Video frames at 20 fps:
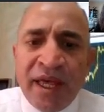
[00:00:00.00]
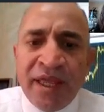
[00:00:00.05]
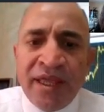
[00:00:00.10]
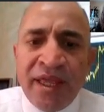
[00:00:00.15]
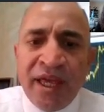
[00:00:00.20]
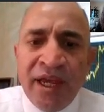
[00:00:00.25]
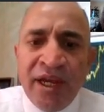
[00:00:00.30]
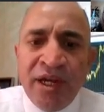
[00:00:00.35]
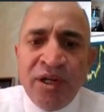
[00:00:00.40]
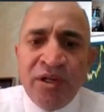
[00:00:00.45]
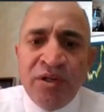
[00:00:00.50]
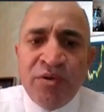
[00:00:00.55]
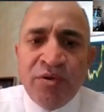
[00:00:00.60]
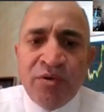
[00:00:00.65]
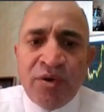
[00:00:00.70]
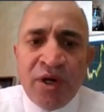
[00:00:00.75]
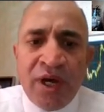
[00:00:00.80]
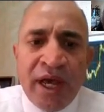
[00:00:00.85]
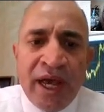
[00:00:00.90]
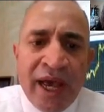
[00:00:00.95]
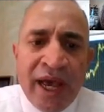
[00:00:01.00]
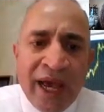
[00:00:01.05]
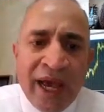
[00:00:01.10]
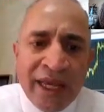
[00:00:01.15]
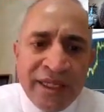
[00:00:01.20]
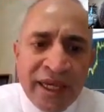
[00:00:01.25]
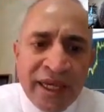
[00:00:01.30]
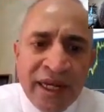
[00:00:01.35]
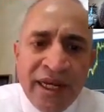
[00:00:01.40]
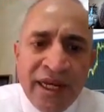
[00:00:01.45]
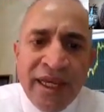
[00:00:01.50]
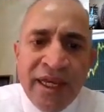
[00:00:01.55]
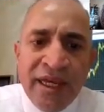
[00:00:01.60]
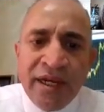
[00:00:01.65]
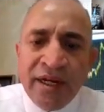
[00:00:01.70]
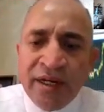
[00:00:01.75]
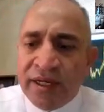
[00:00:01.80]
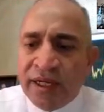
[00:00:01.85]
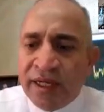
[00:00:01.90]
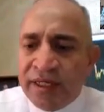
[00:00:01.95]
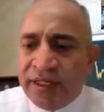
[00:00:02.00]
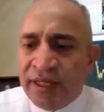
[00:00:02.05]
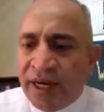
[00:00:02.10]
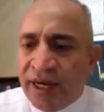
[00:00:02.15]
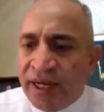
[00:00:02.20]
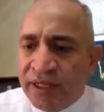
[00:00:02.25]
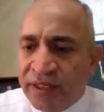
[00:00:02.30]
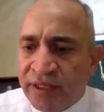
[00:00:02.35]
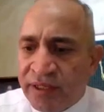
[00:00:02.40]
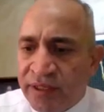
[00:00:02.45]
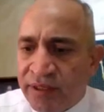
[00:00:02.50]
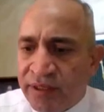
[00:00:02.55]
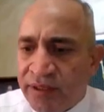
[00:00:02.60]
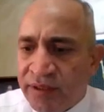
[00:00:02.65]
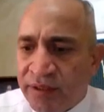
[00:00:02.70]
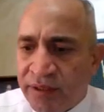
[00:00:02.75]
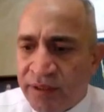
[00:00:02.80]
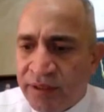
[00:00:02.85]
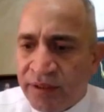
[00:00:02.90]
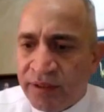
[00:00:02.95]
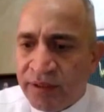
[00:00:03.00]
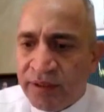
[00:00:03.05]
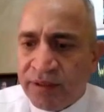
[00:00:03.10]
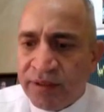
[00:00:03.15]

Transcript: appear at the end and clear a trend.